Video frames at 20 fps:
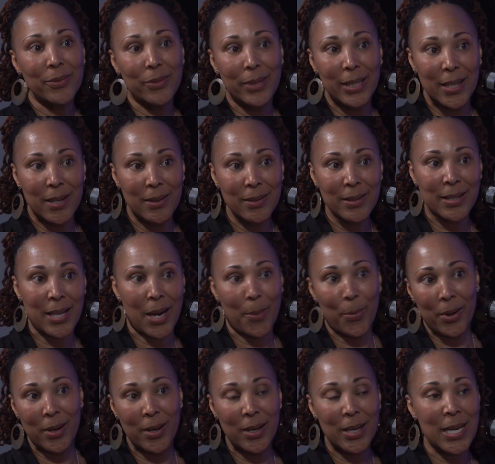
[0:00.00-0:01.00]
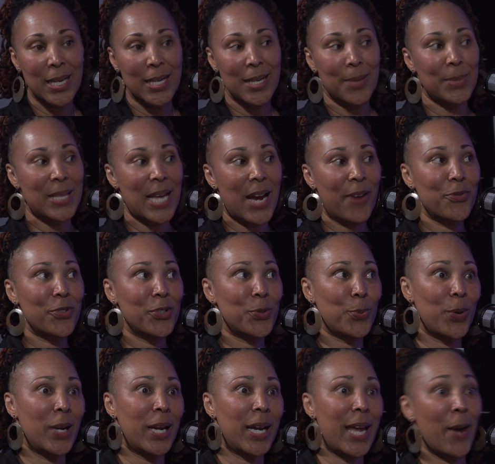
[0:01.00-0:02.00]
We know summer comes after
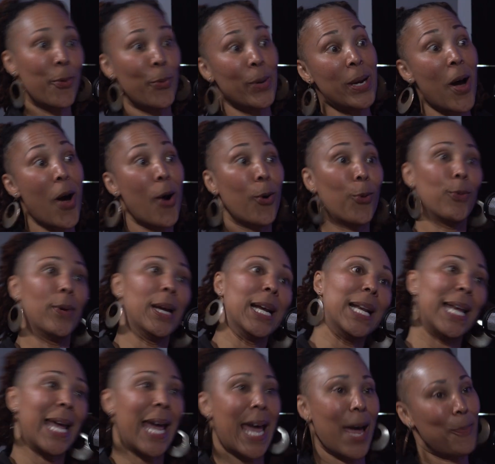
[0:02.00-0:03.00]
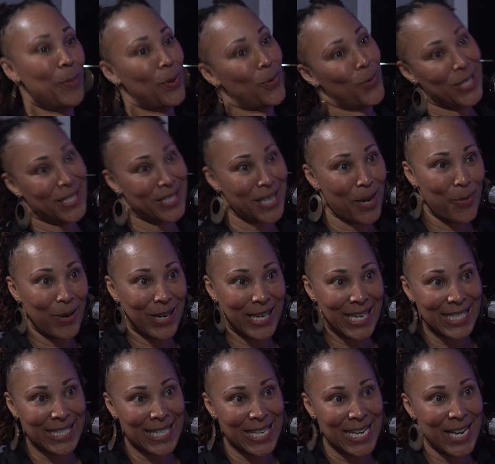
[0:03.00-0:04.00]
spring, and we are really happy when summer
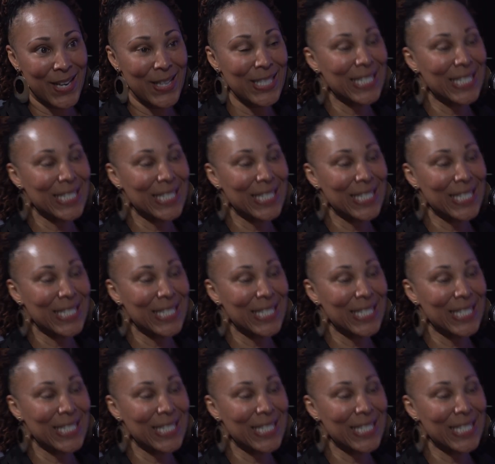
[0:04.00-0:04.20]
gets here.